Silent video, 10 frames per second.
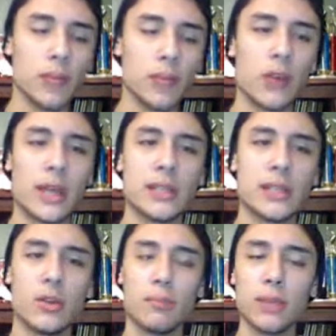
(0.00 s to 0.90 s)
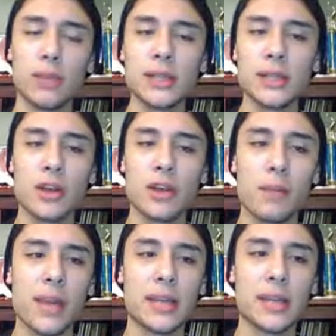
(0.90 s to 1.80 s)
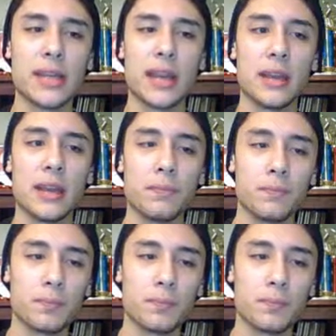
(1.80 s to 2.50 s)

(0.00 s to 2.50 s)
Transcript: Okay, so he brings the Darmanitan in.